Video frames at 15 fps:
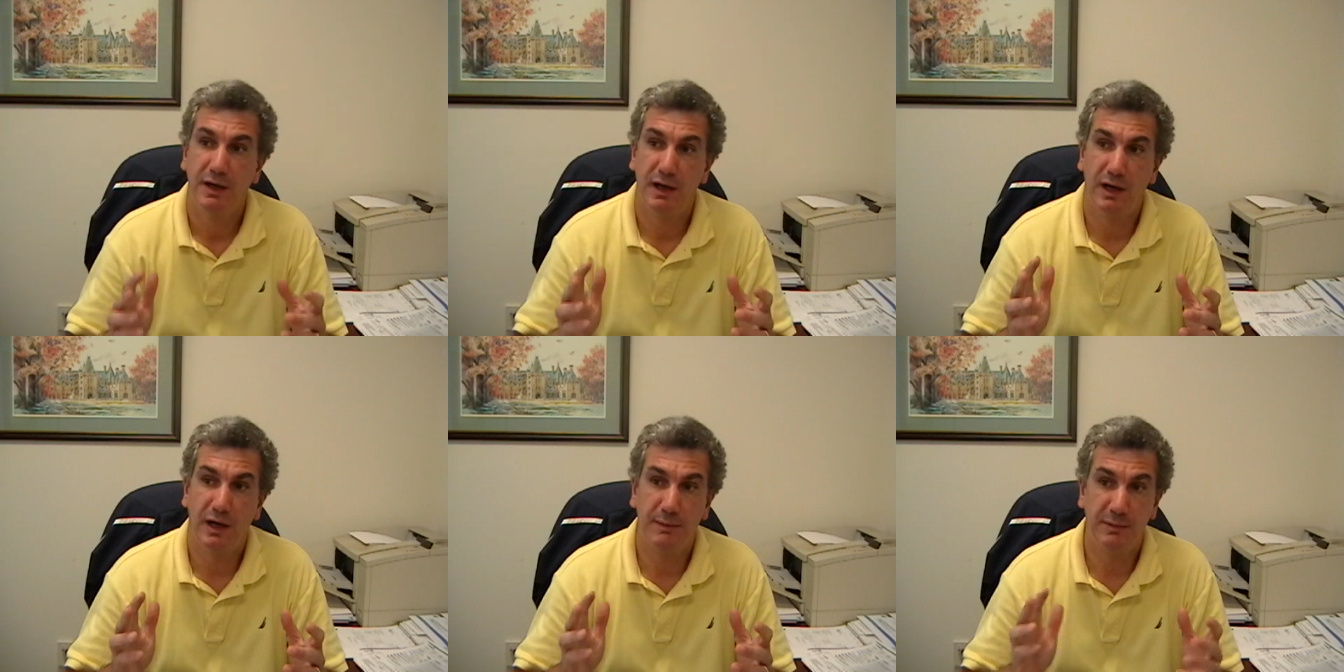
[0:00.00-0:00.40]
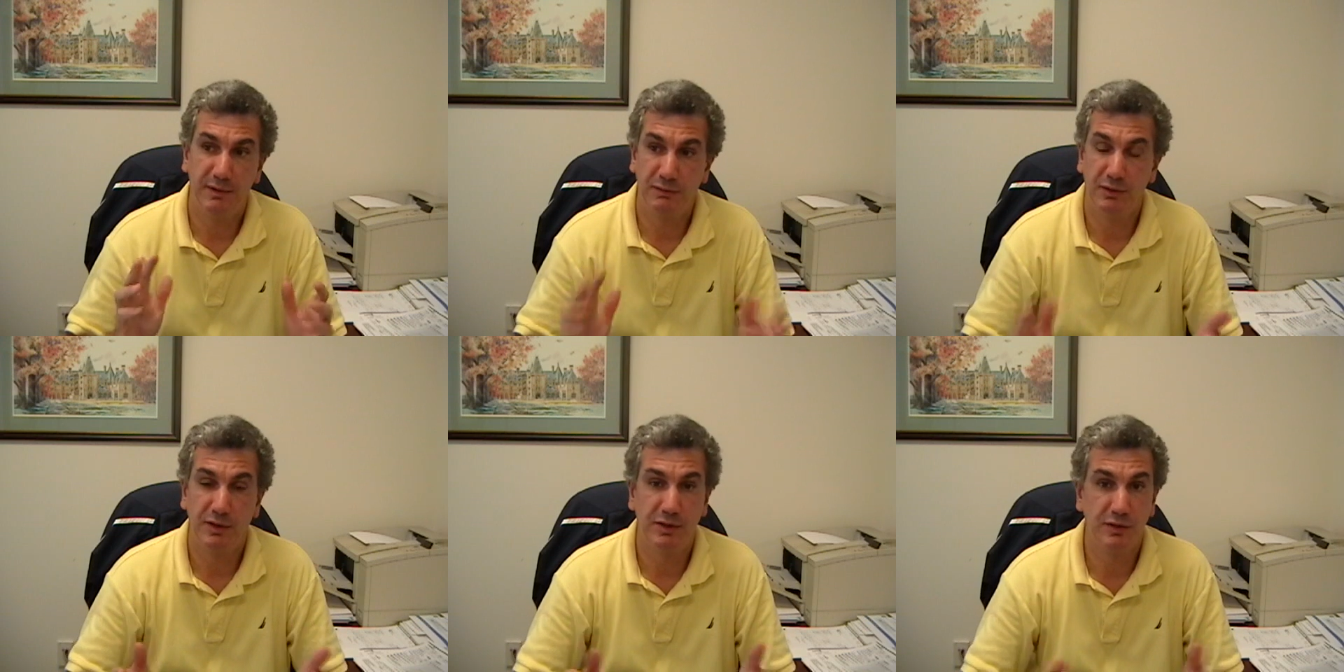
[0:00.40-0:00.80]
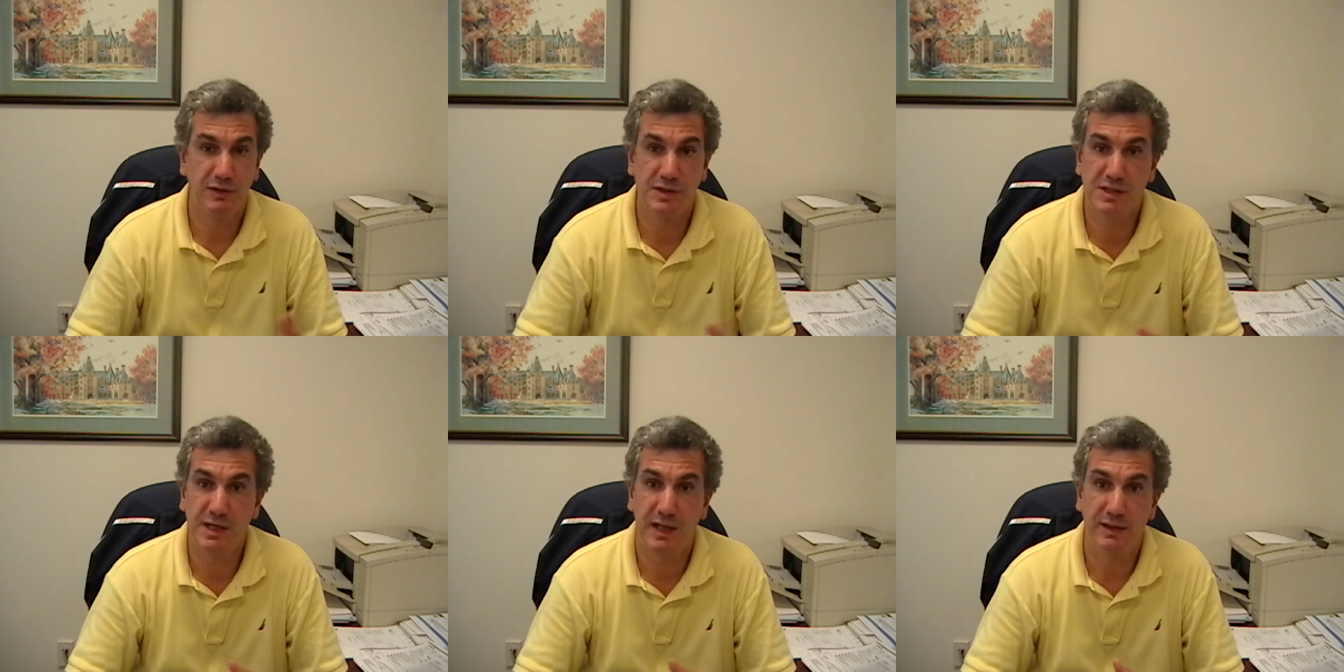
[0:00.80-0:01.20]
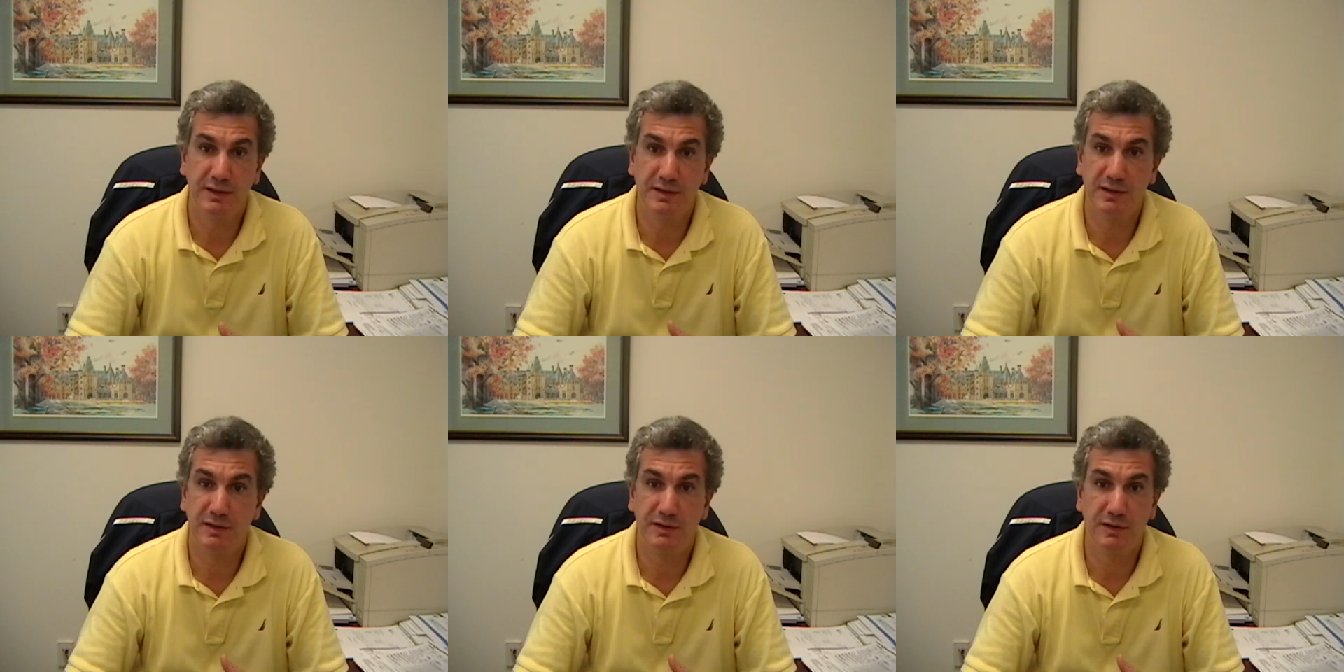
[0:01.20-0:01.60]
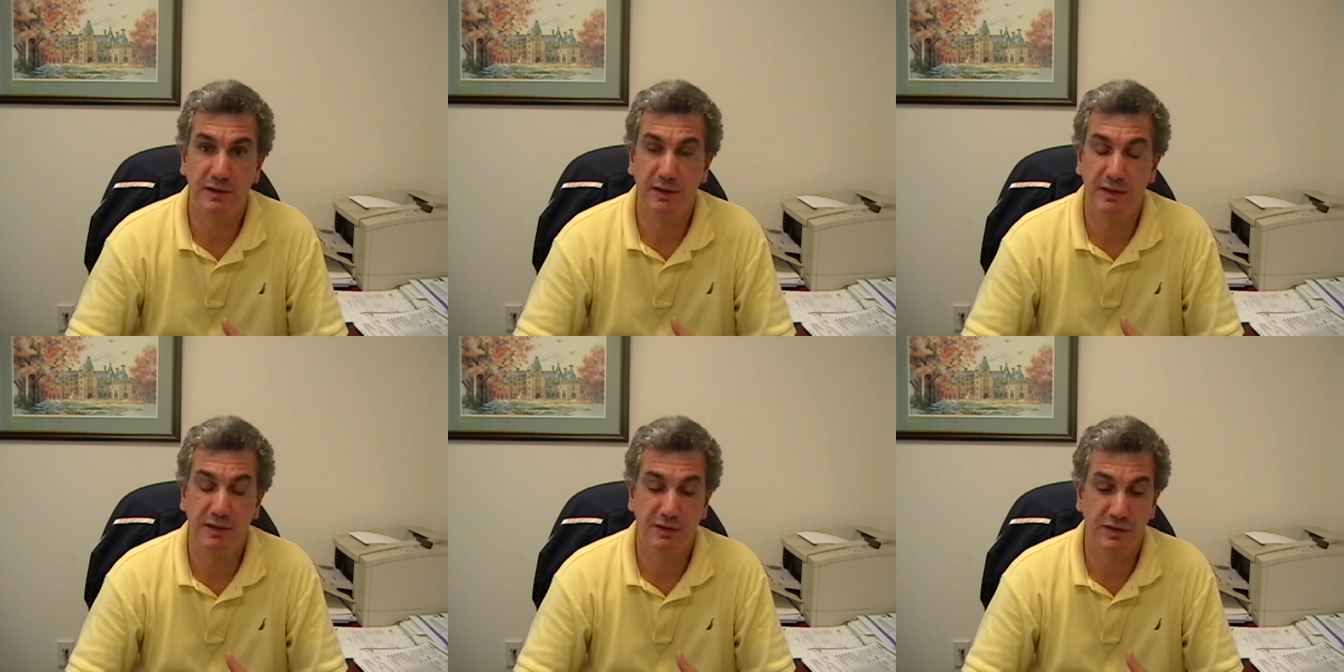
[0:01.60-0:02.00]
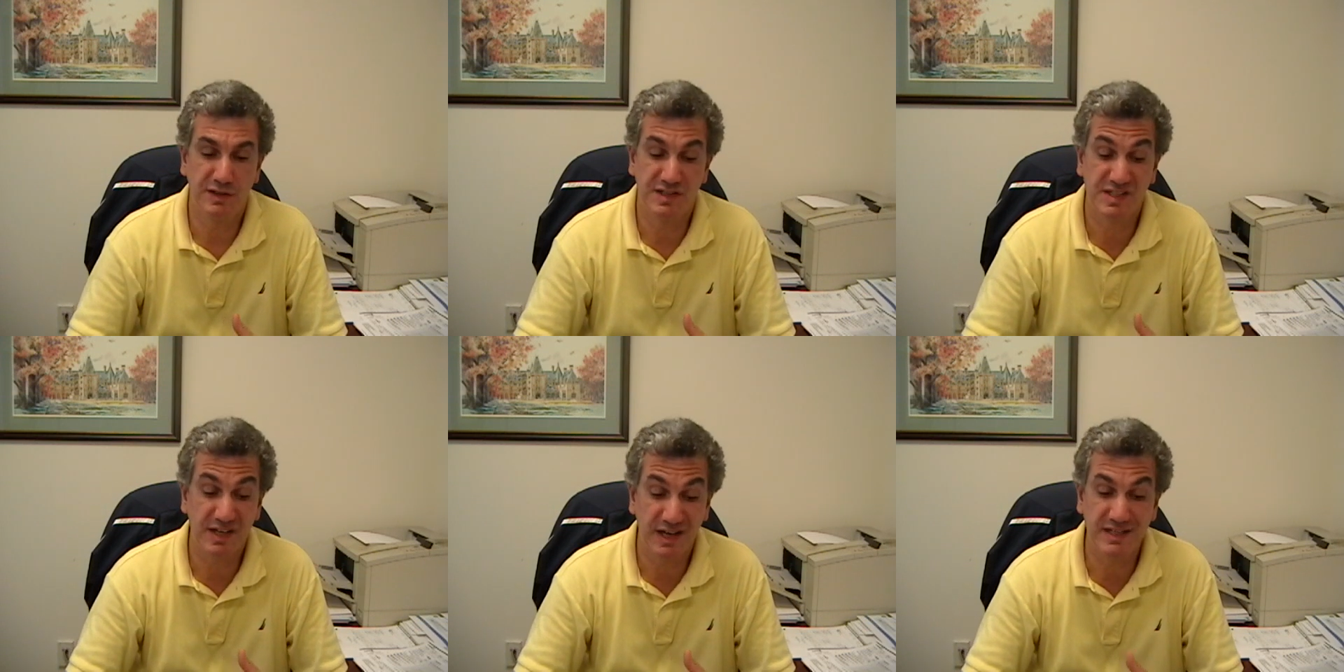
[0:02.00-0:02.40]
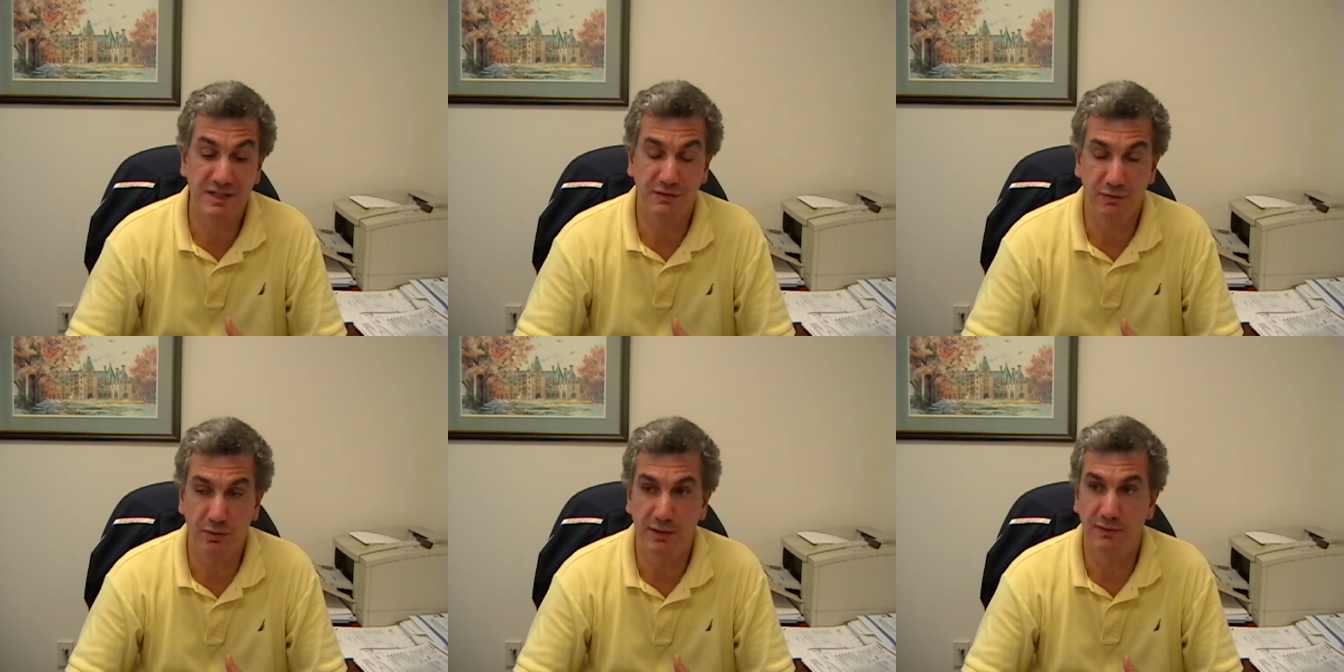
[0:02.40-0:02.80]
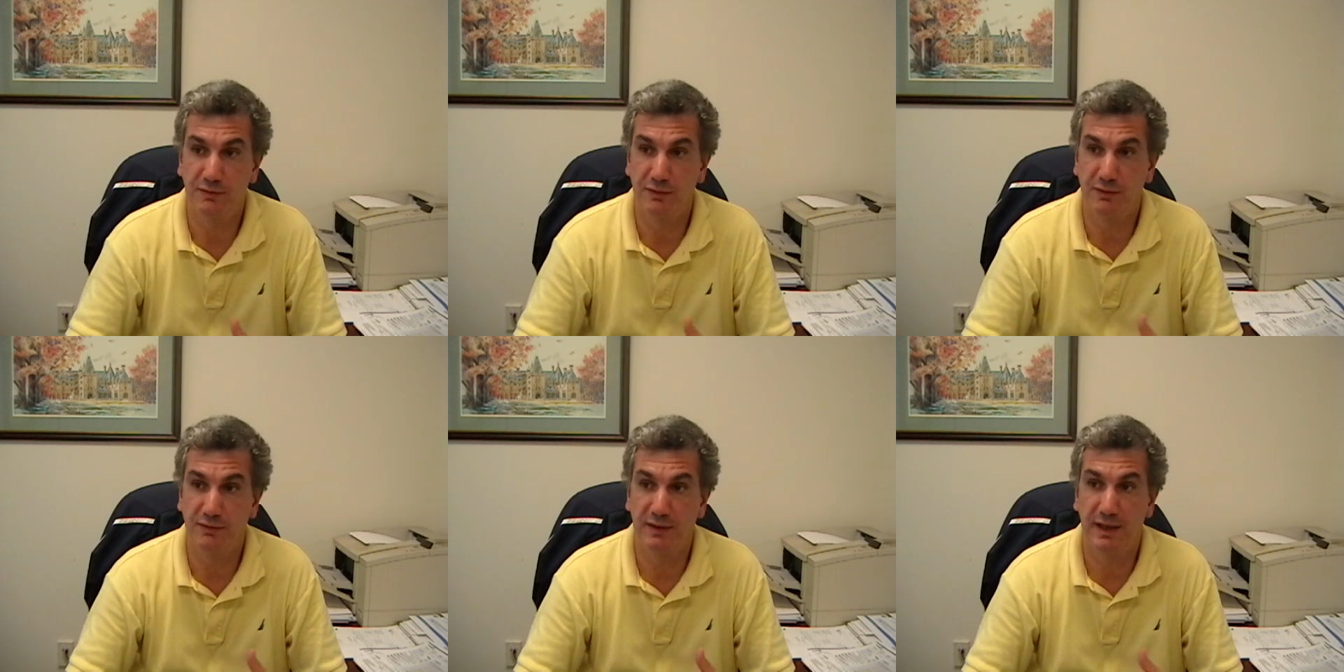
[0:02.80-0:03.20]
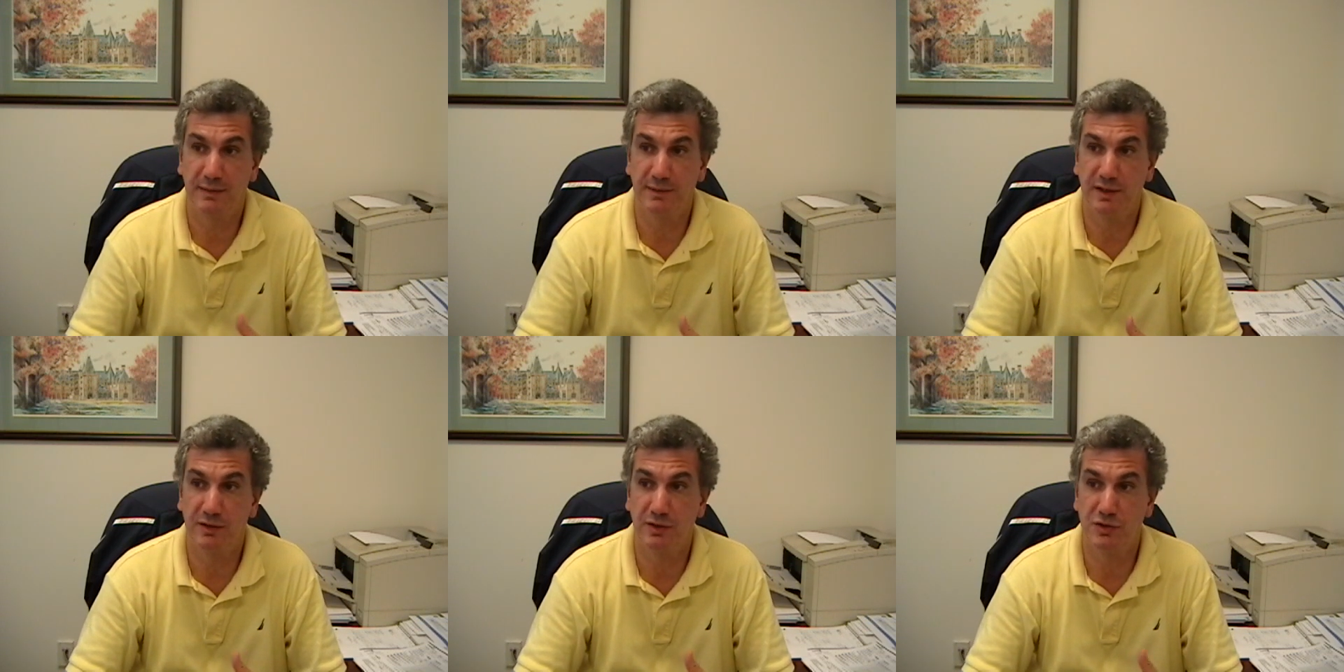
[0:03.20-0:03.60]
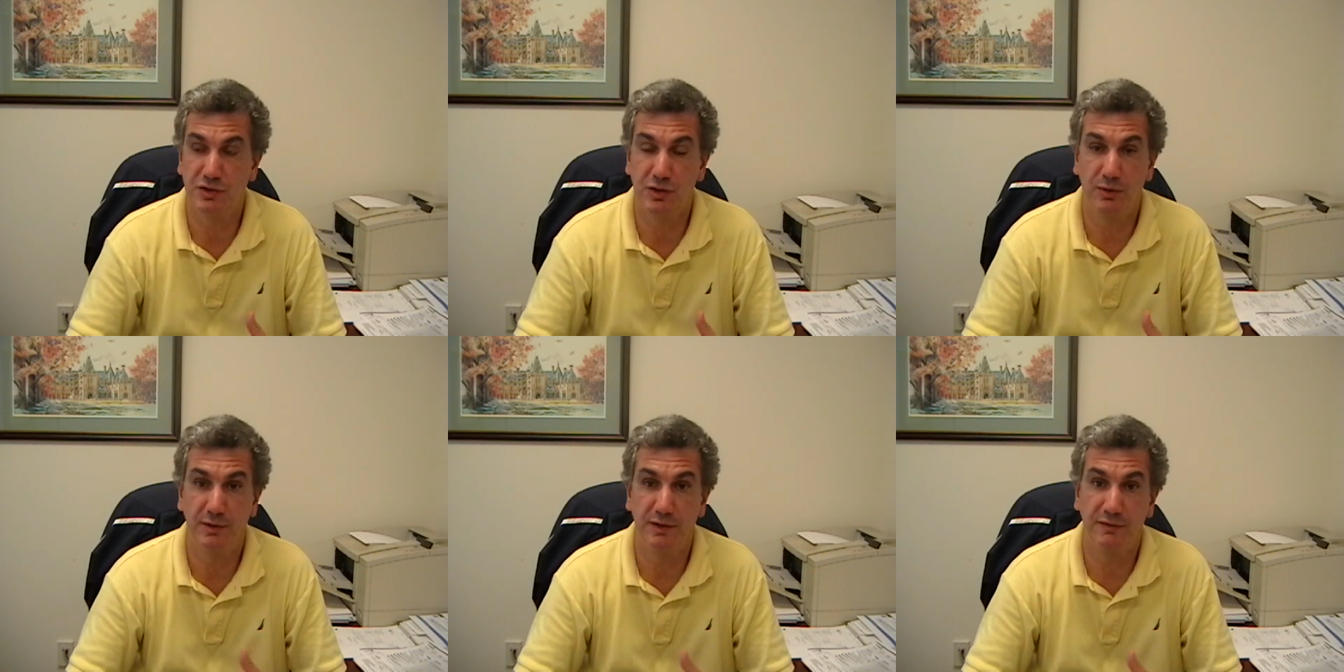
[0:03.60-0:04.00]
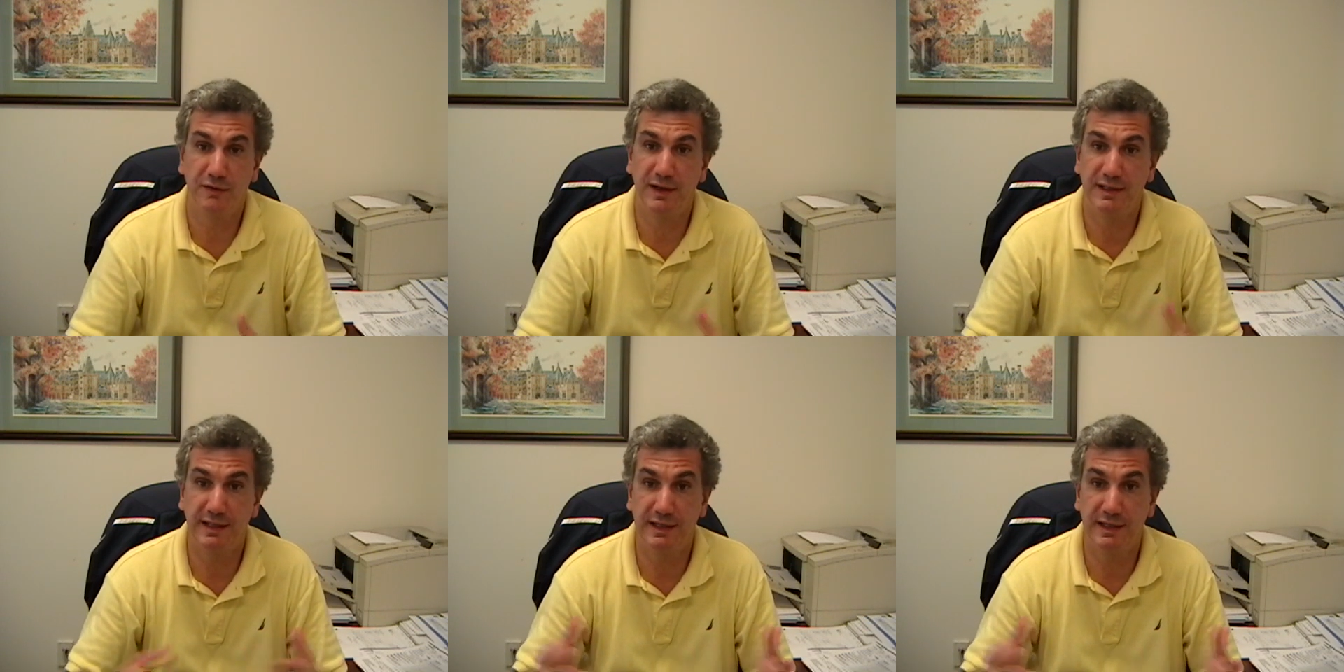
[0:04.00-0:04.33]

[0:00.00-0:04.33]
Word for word: uh, but a really good, solid, decisive win for Vladimir Klitschko in a fight